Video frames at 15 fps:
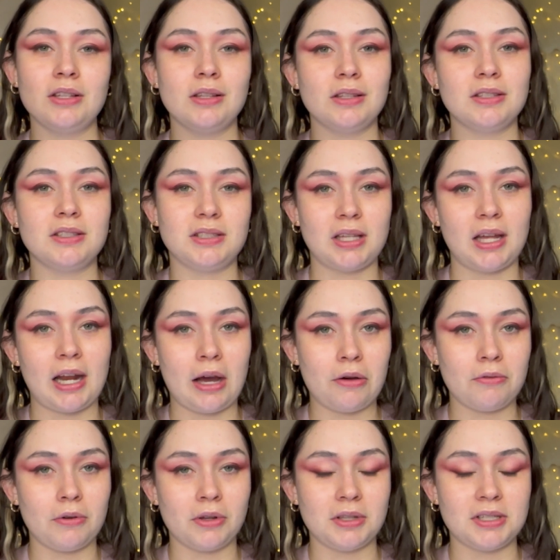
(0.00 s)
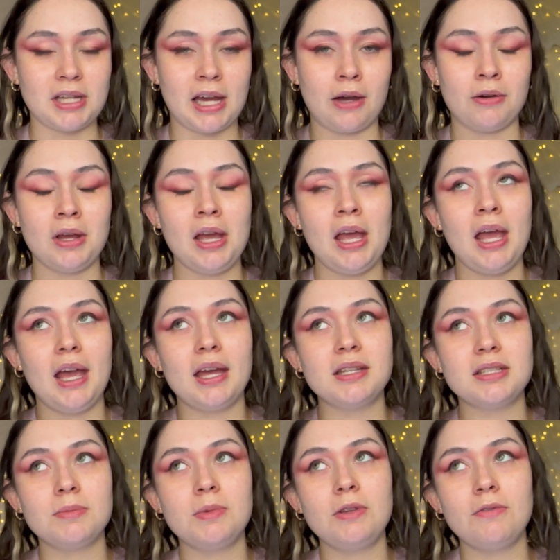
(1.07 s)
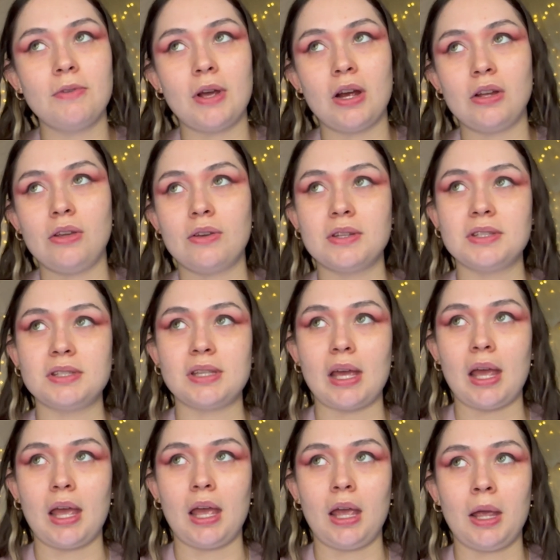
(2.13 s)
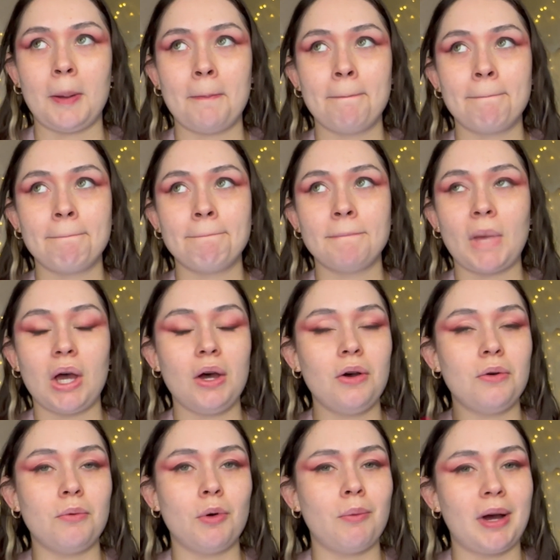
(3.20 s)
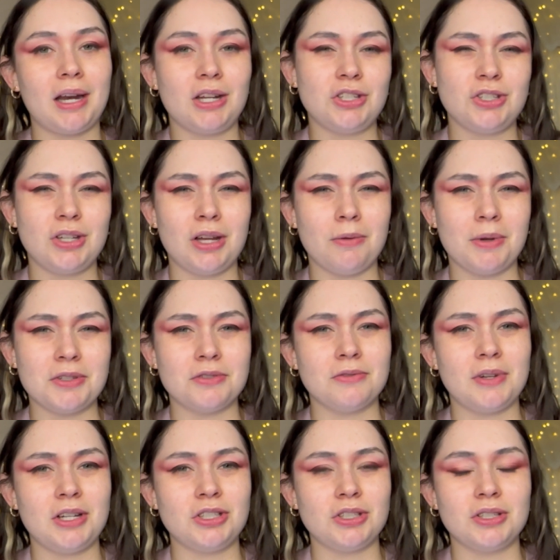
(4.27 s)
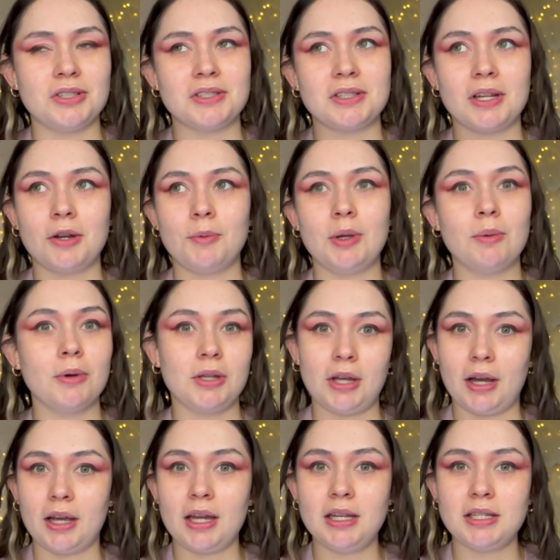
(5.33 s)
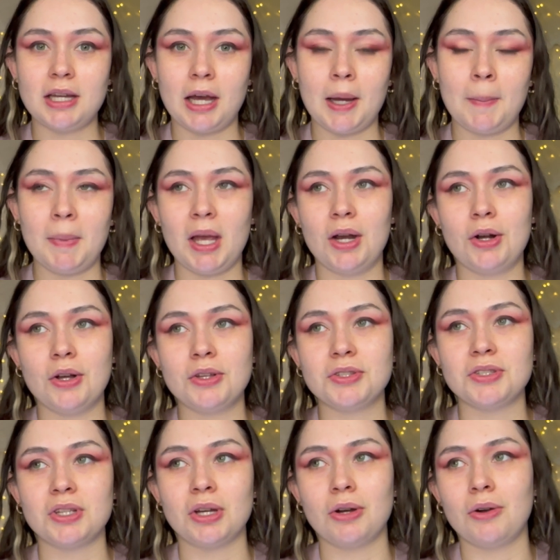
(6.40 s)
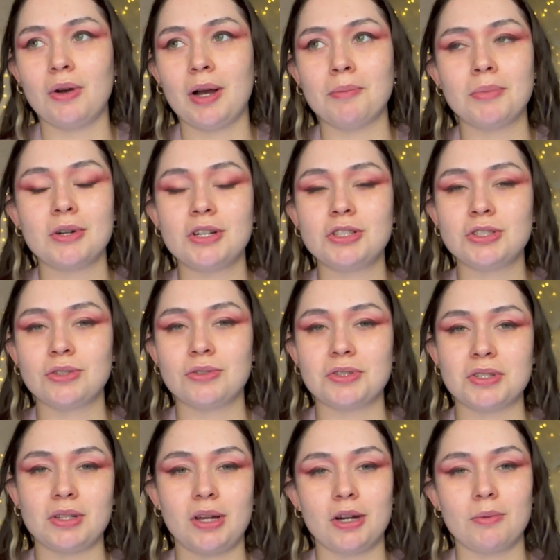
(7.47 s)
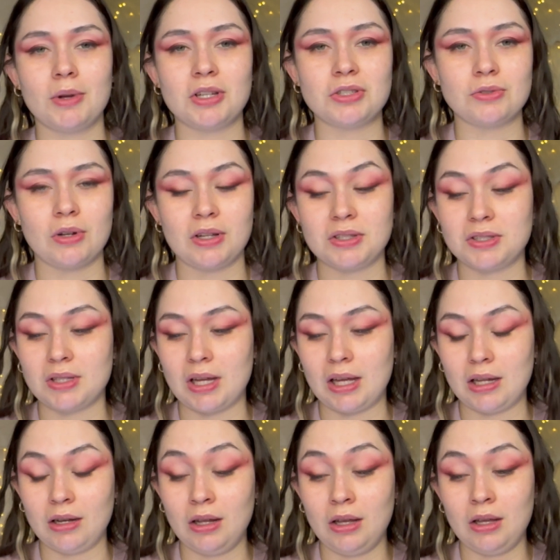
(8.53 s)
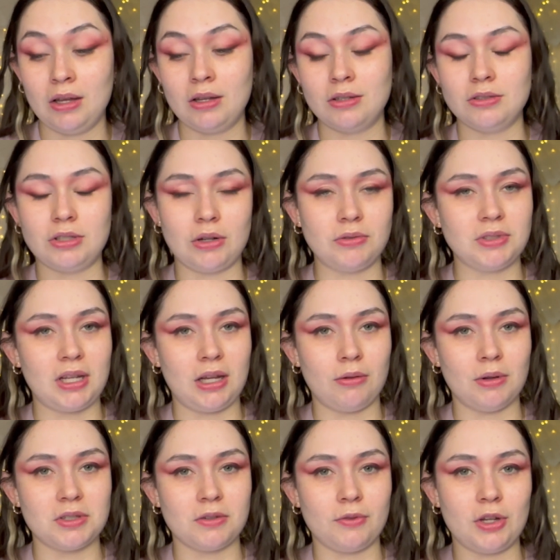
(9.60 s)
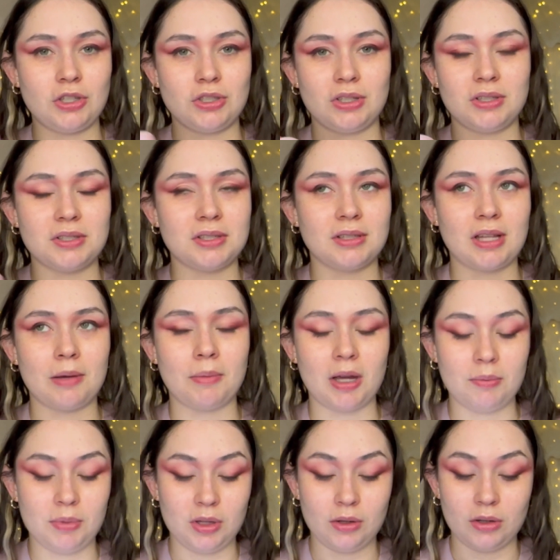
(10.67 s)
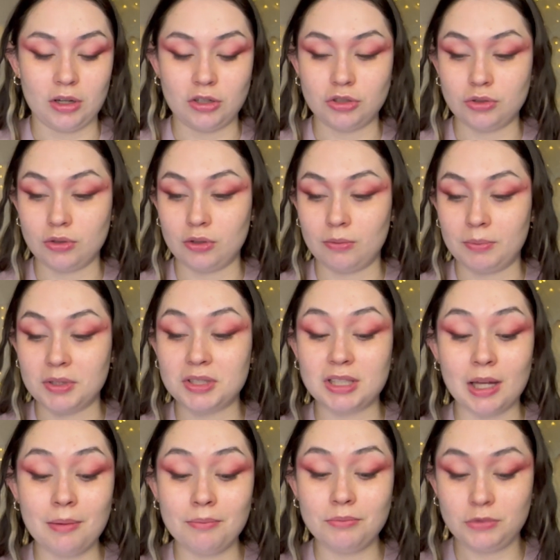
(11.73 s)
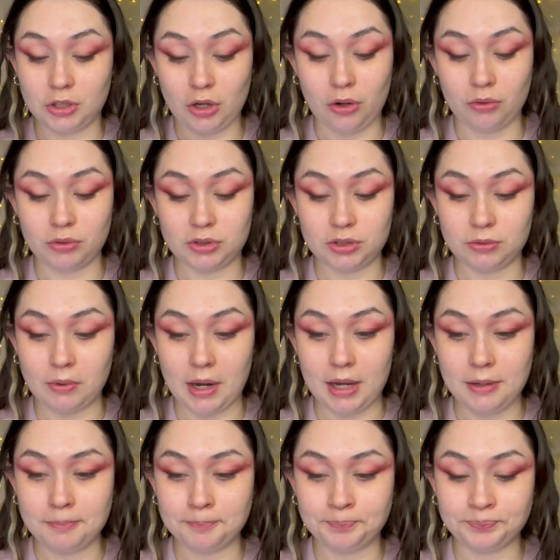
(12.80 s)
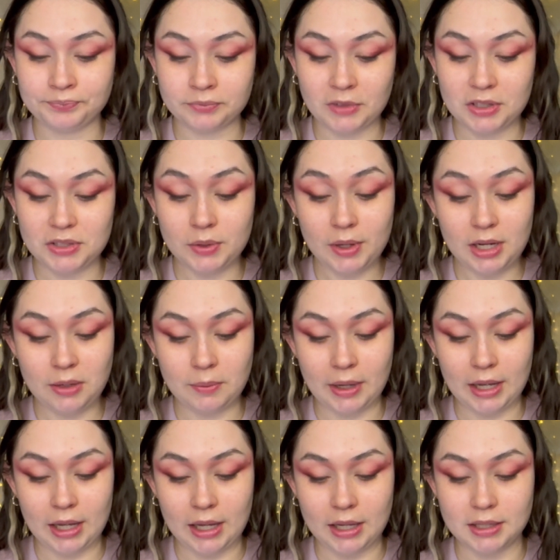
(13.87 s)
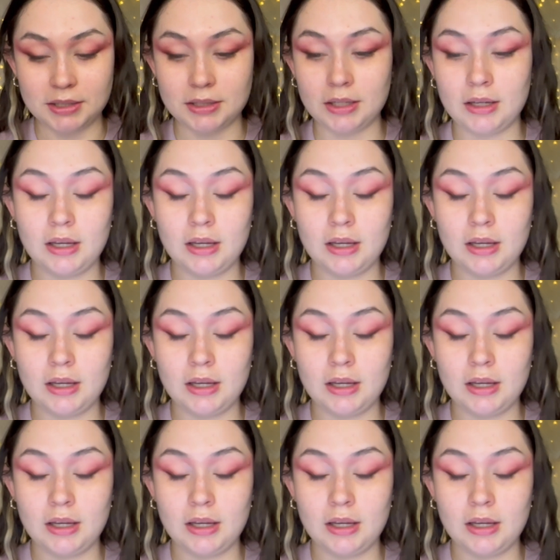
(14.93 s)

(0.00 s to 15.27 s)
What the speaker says: set out on the town. And to be fair, you could say, oh, well, why didn't you get reservations? We were young and dumb. And also, I'm pretty sure there's a lot of restaurants that don't take reservations. That might be untrue, but some don't, right? So anyways,